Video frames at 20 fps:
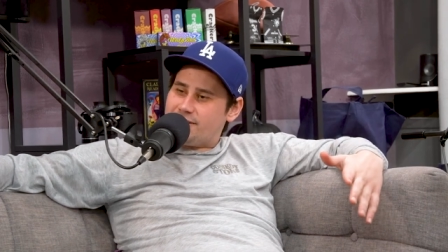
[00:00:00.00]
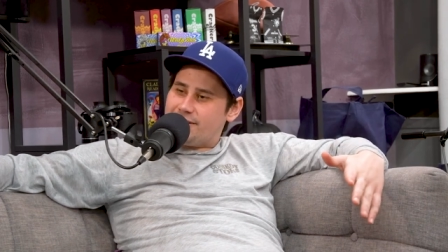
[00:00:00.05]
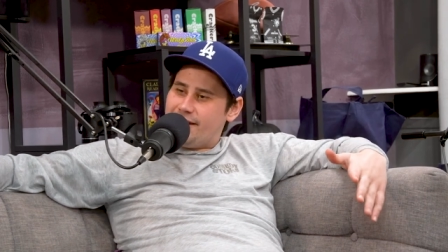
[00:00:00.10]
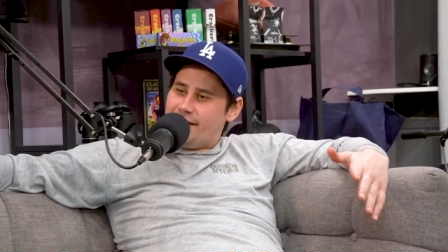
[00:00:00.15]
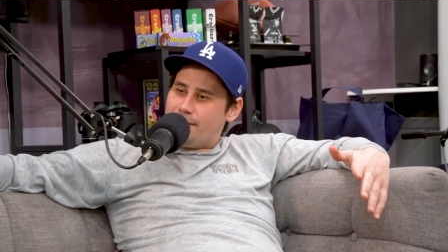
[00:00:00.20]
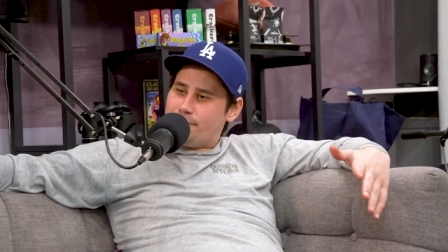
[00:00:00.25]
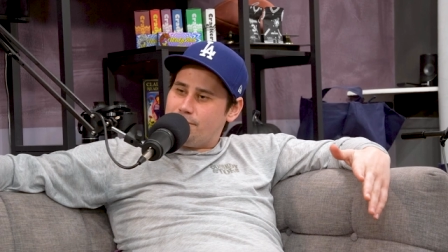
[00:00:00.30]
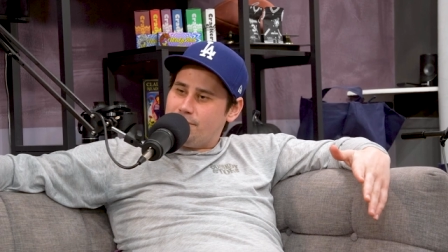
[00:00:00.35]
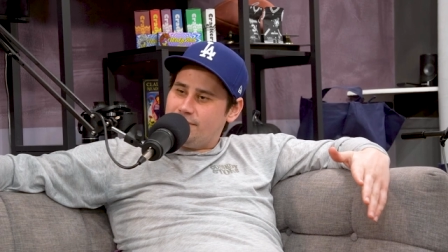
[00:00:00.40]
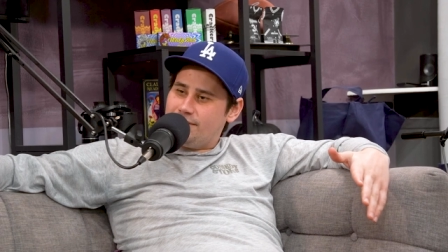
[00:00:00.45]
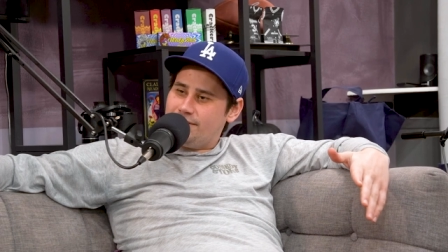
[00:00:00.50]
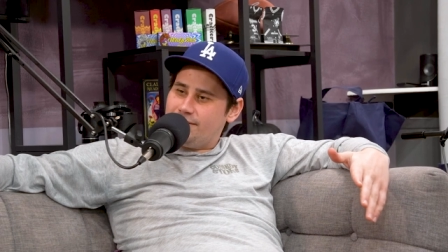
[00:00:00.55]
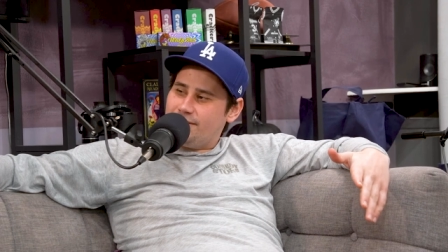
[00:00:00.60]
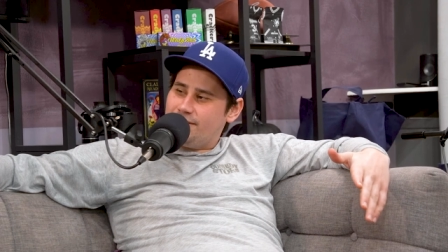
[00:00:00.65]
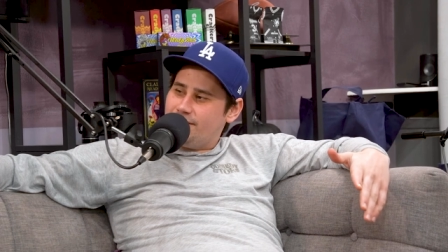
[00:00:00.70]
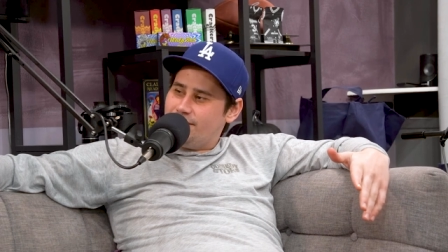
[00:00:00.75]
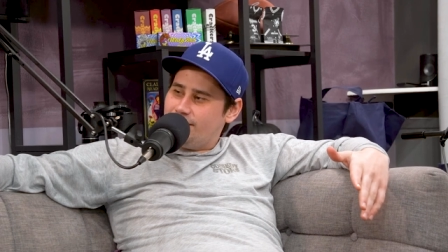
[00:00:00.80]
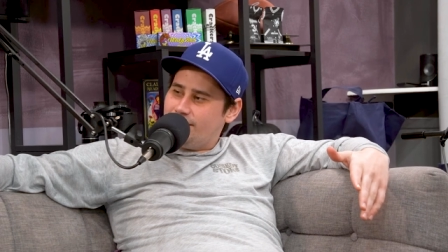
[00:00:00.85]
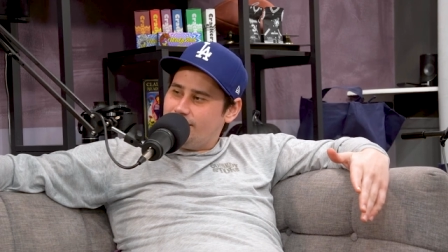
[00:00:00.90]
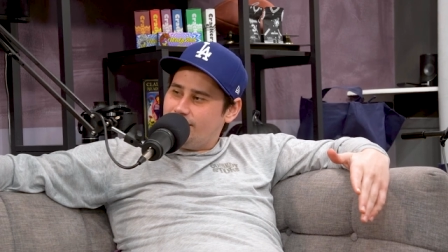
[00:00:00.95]
camp
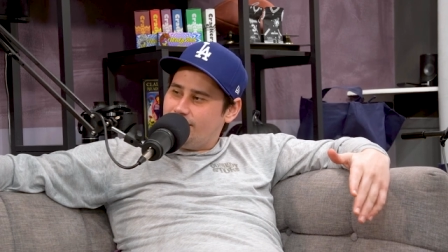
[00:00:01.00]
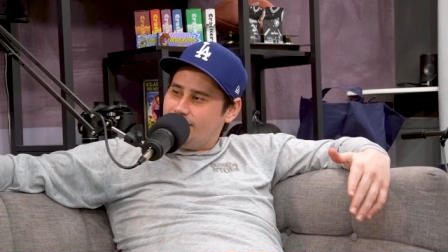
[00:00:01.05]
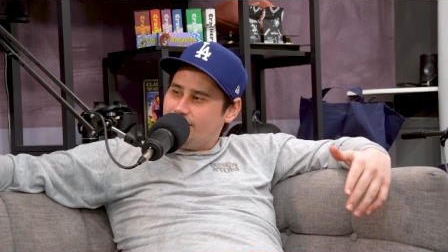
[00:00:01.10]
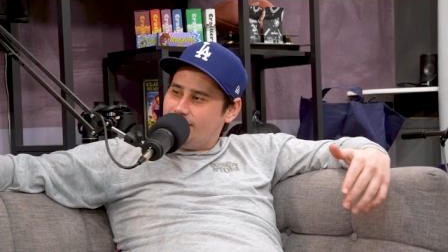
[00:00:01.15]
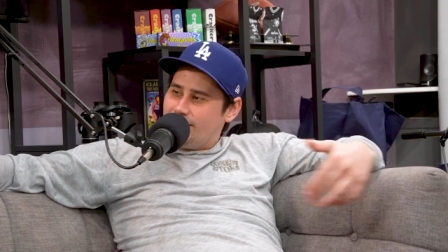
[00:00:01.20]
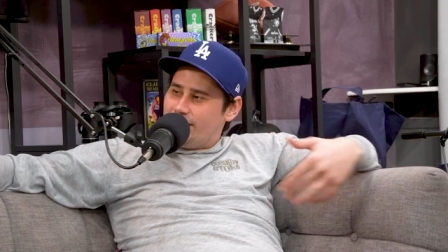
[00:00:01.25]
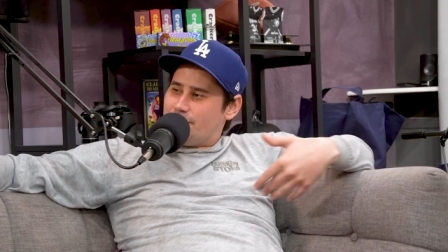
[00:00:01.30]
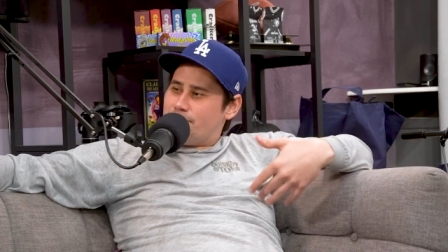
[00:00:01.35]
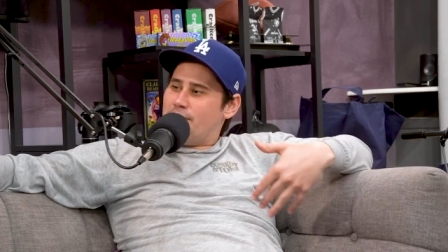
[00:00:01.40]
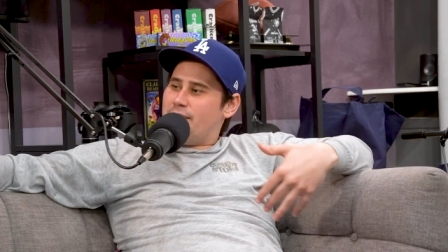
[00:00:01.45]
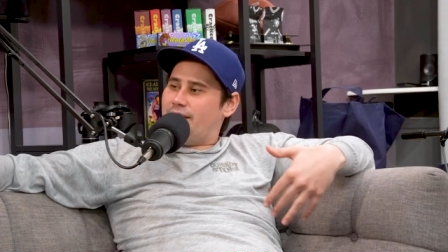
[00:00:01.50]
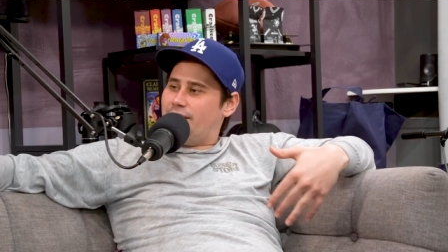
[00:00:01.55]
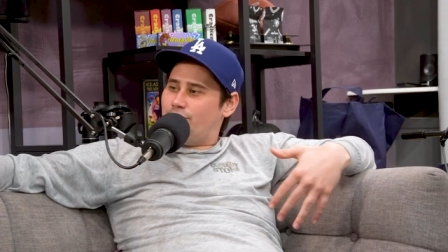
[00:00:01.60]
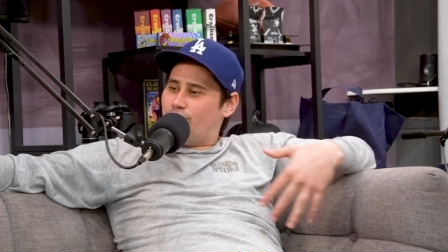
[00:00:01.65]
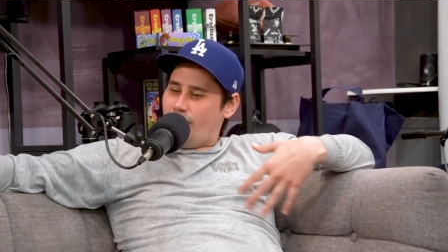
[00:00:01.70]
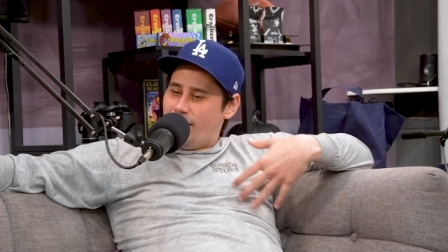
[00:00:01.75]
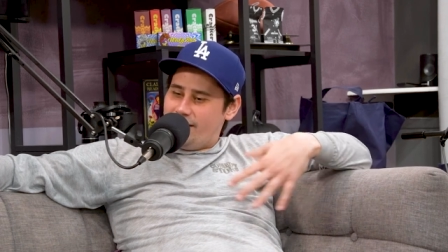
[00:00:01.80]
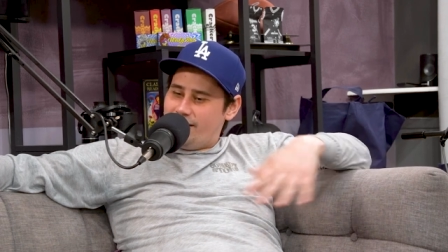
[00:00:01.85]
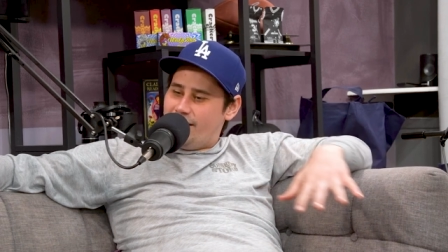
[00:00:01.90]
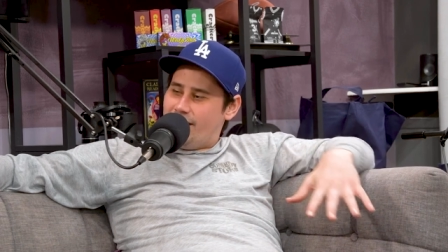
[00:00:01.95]
like me
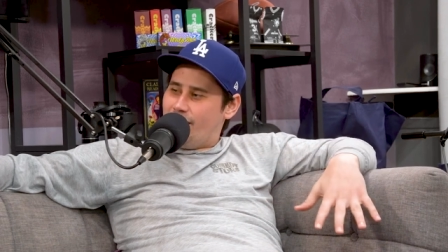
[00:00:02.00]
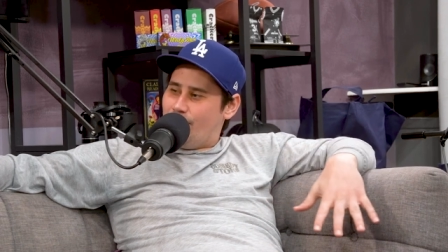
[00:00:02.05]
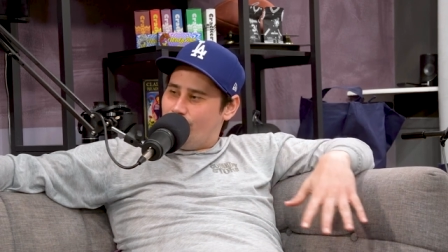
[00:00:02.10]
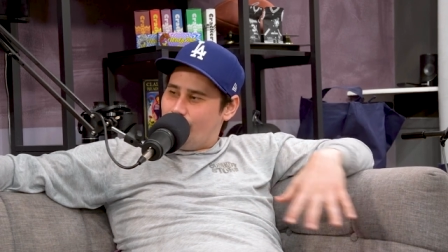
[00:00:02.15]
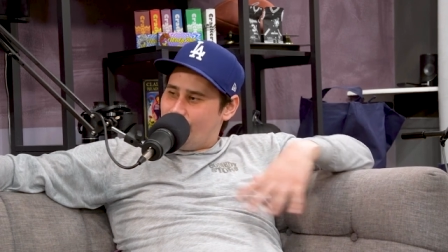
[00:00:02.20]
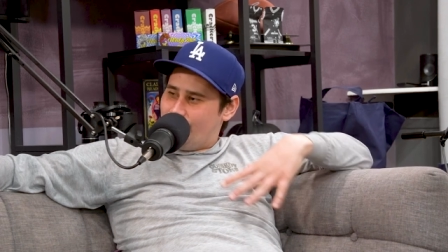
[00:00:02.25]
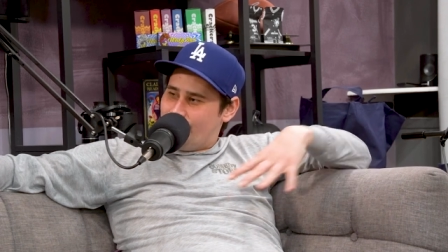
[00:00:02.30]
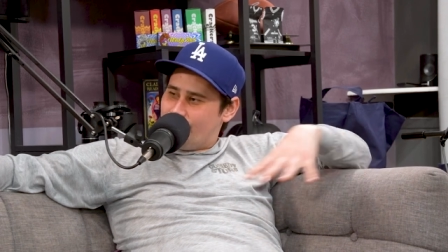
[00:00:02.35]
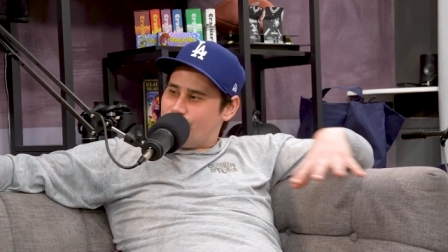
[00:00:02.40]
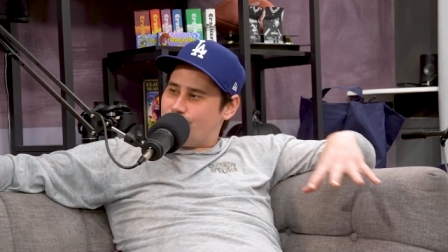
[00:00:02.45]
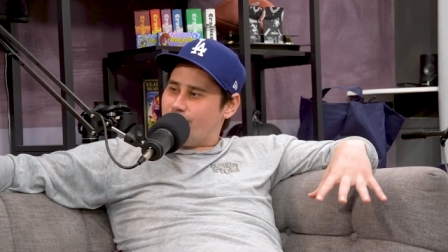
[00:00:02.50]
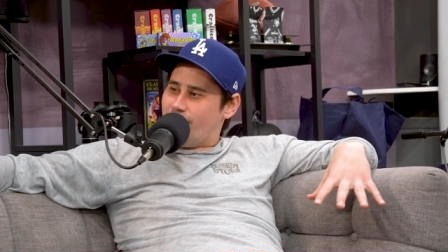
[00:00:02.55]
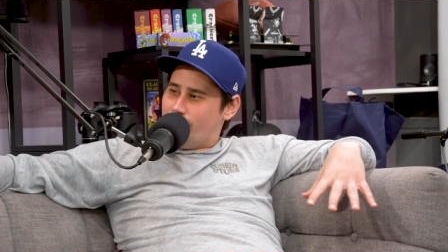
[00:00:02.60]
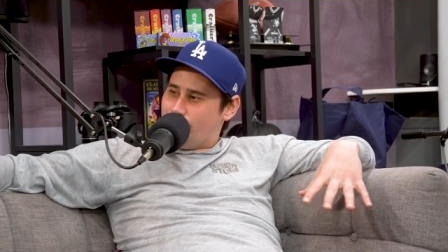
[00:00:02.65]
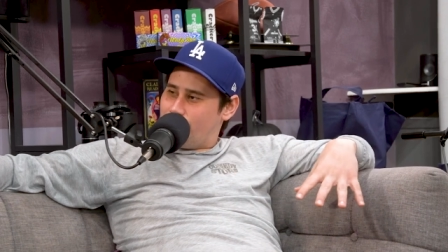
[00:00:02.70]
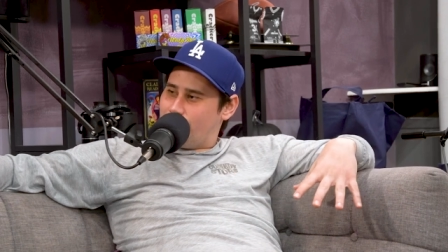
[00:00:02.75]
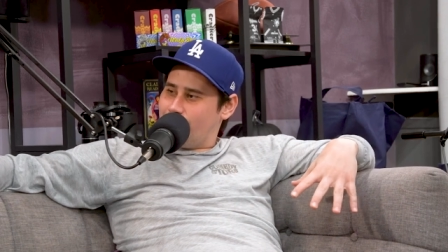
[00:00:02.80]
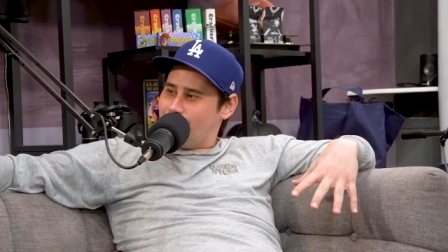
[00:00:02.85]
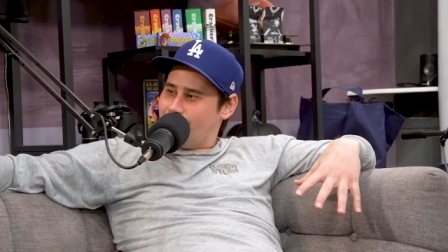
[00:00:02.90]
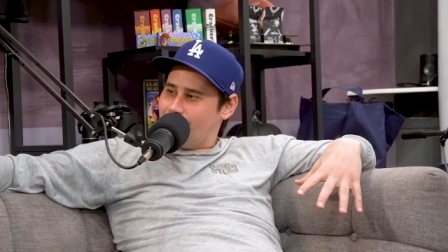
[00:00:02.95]
right now in this shape.